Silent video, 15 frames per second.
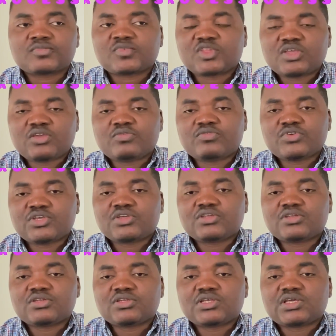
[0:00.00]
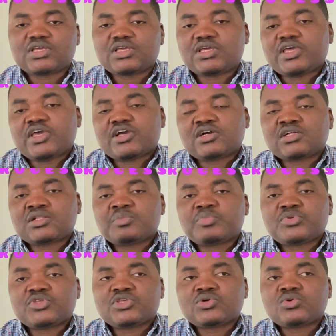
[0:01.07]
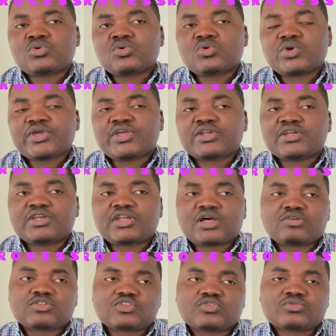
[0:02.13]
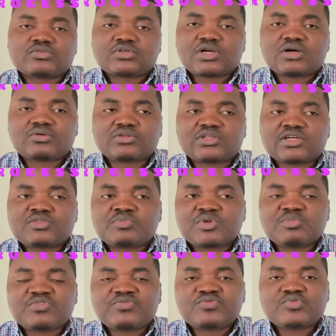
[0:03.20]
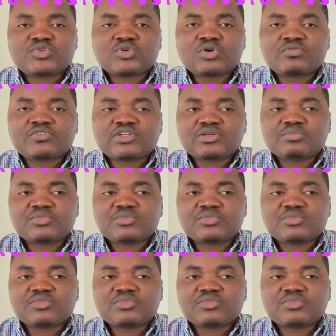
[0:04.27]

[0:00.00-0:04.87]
even help you in that route. That may be few of them.